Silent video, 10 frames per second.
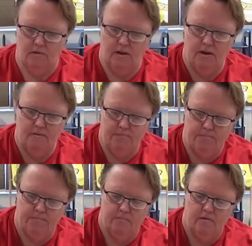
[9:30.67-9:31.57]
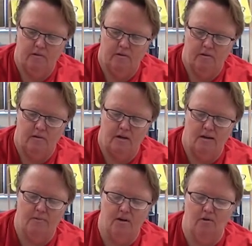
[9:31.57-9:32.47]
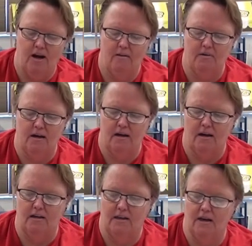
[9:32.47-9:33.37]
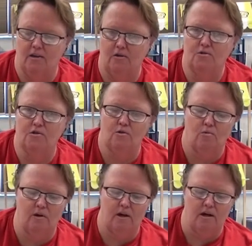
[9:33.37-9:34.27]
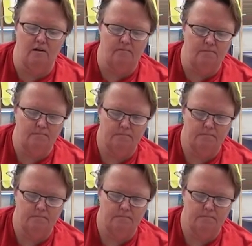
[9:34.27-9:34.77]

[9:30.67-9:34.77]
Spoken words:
Okay, now I'm gonna grab a yellow square.